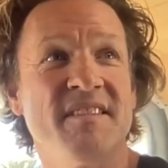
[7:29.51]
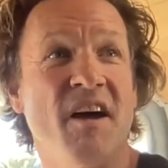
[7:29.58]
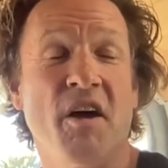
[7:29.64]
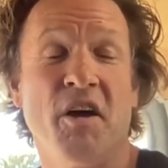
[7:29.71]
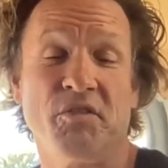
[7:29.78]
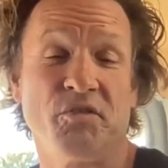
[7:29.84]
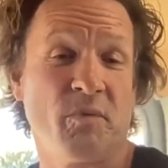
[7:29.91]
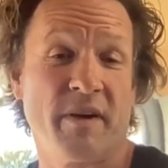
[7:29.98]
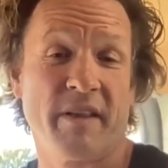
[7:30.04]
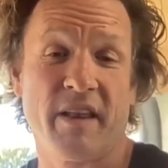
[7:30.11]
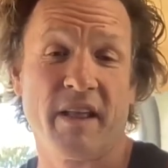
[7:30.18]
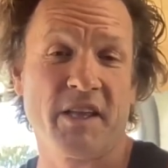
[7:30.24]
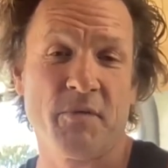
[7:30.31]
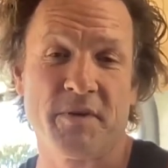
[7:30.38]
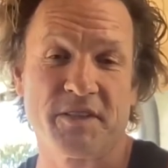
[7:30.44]
I was one of the
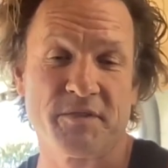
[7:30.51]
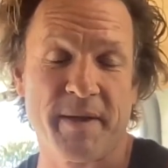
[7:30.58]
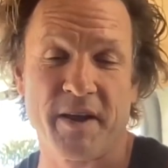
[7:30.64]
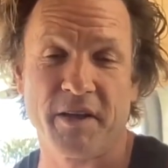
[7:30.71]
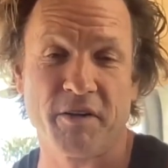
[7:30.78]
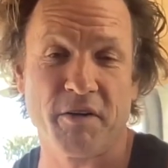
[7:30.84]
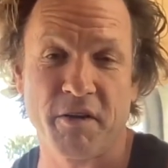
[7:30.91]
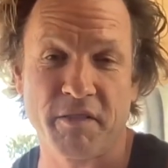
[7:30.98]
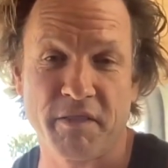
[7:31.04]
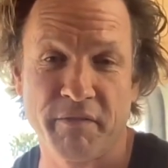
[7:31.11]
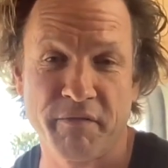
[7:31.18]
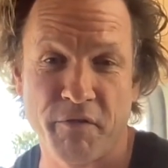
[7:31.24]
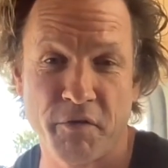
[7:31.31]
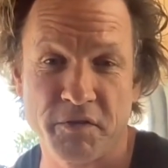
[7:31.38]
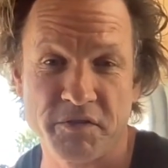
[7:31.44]
lucky ones, and I got it in the
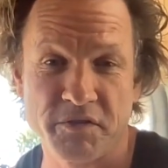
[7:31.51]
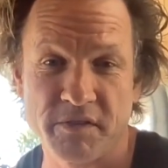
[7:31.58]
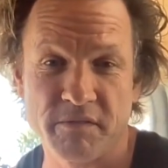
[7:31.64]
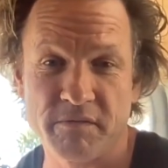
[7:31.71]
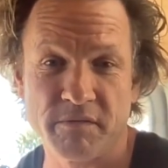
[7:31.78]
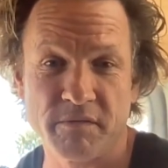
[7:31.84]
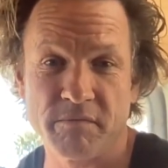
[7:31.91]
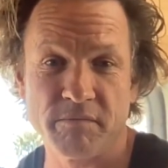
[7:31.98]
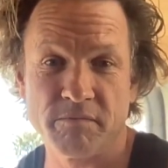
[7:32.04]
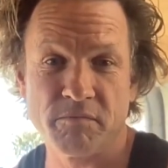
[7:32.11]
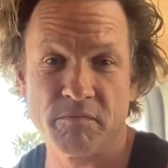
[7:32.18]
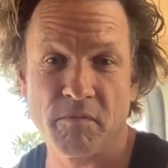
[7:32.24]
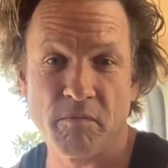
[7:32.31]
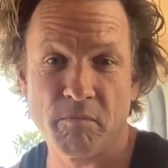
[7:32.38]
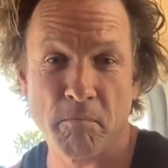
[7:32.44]
first
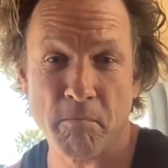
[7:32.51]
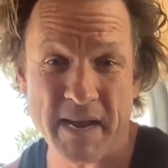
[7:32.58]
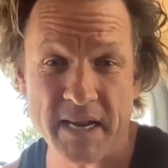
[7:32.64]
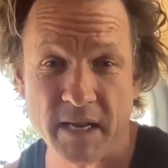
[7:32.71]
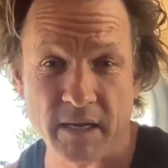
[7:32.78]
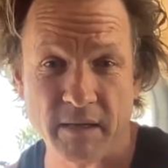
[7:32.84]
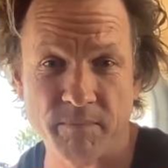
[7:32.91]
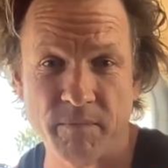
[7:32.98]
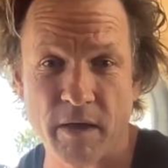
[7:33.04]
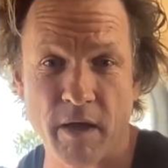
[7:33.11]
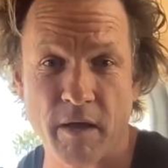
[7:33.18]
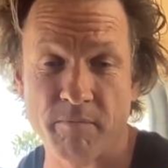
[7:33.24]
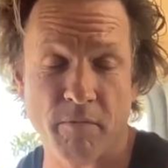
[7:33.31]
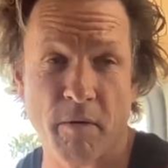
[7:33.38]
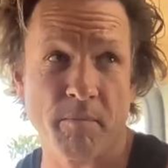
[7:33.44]
meeting.
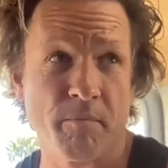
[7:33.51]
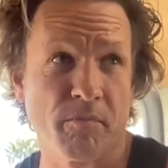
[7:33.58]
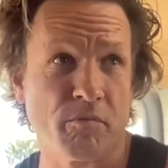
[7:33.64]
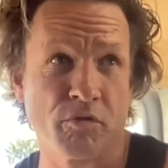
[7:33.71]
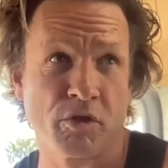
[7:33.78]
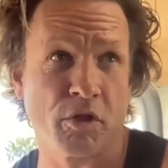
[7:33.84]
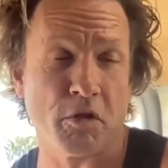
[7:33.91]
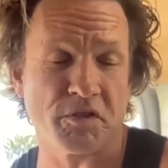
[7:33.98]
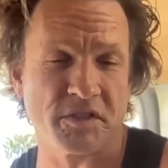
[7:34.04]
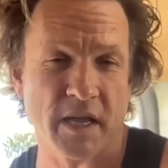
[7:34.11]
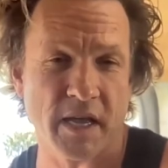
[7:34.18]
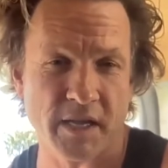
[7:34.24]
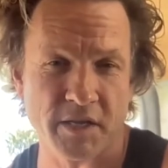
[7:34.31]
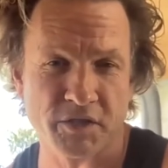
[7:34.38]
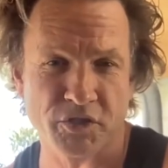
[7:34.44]
Um, I'm close to
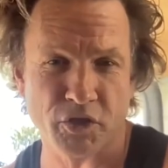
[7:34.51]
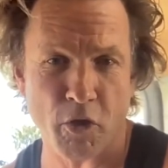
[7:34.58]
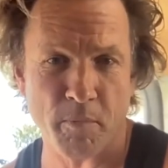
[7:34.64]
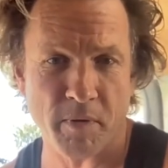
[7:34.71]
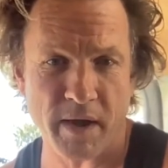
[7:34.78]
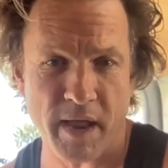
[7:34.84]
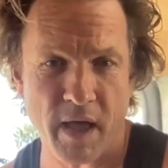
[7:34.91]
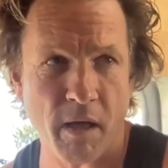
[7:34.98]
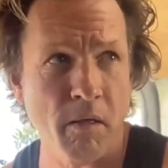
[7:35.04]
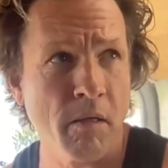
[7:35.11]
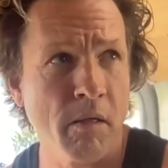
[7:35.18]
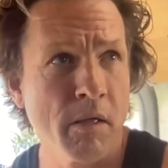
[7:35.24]
eight years sober now.